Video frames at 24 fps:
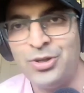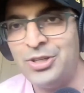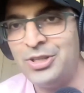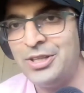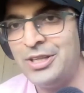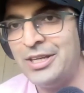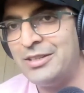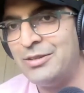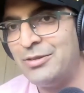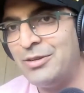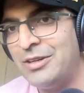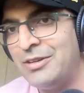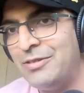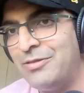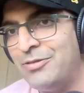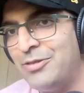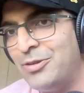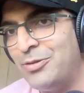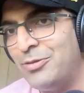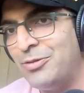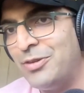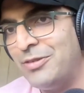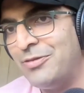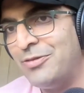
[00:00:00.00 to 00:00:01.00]
caught into that a
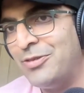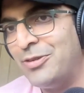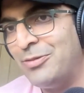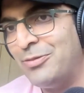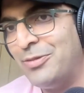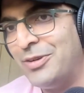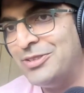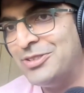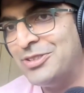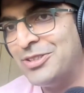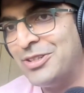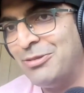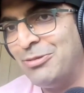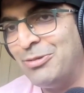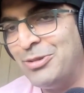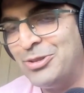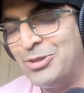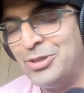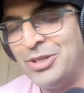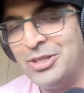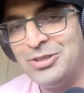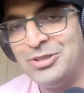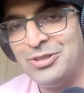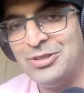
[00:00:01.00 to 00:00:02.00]
few months ago.
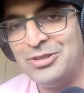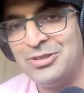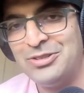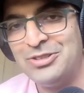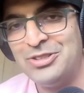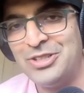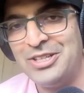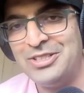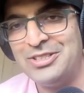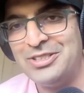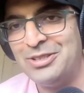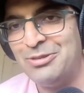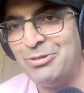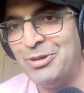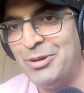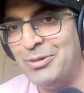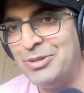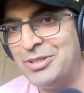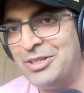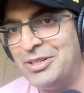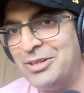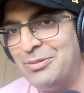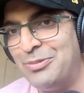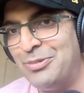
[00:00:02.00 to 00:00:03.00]
We tried to change the way
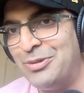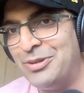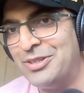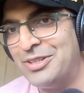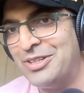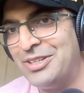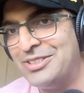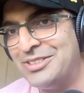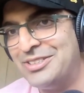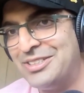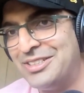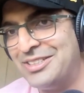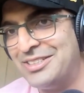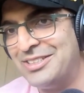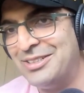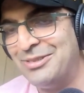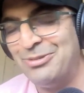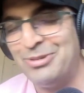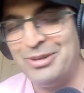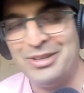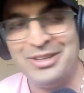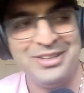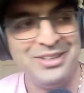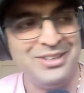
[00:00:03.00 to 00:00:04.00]
we did our podcasting,
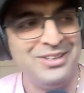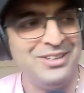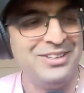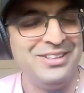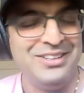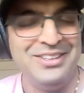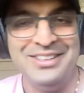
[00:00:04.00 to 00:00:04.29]
didn't we?